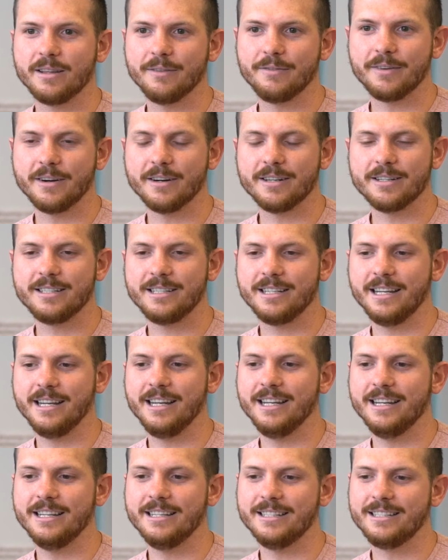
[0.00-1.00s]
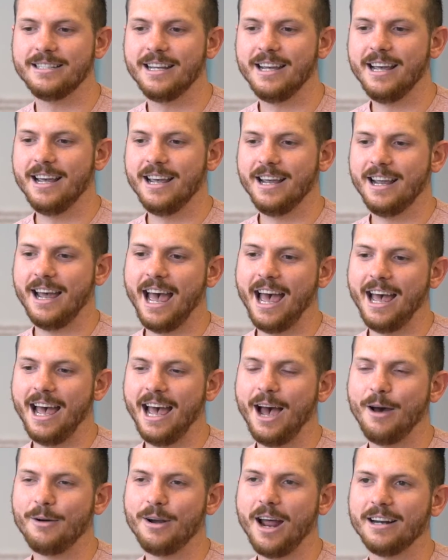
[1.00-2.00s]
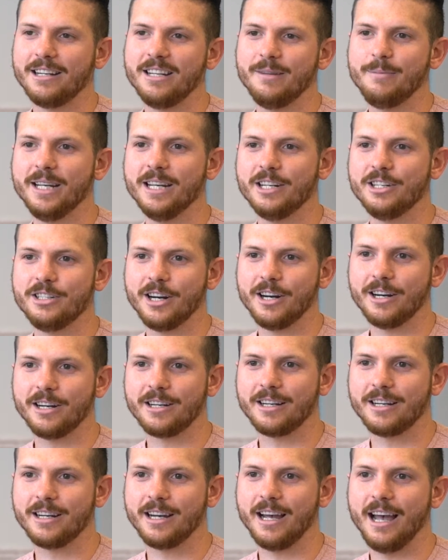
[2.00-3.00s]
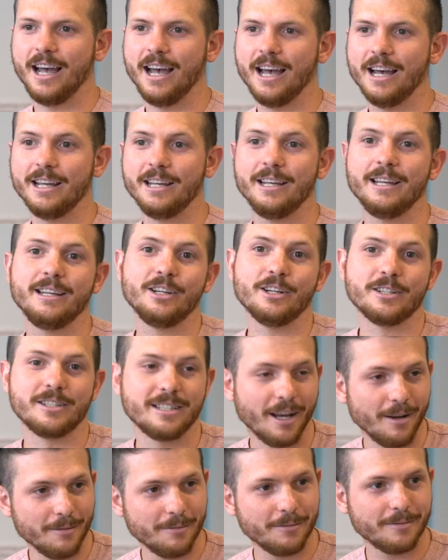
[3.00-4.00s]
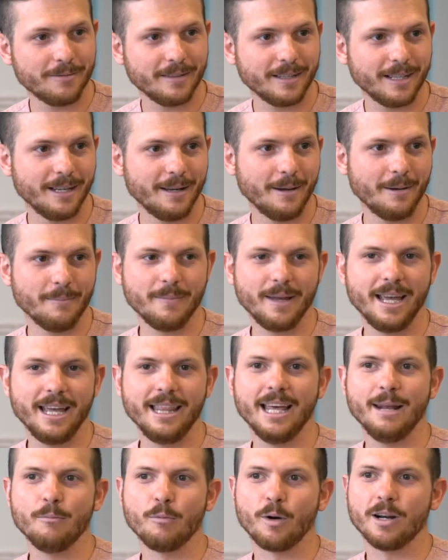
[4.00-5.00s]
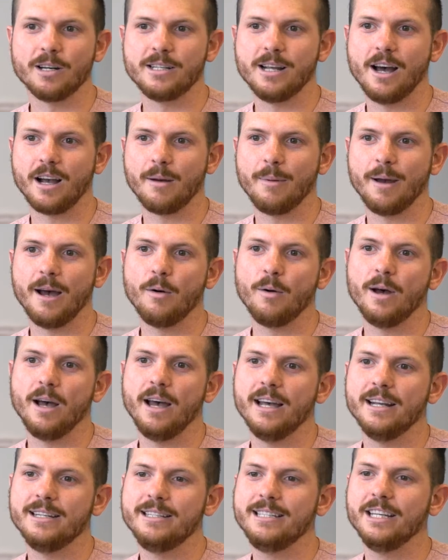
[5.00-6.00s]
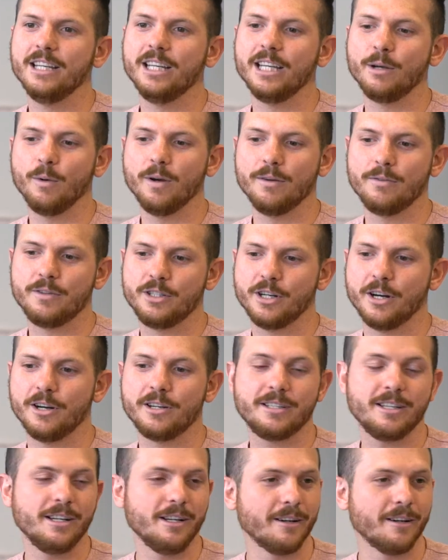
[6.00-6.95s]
The first is how not to be a jerk yourself. Mm-hmm. And then we're going to talk about dealing with jerks in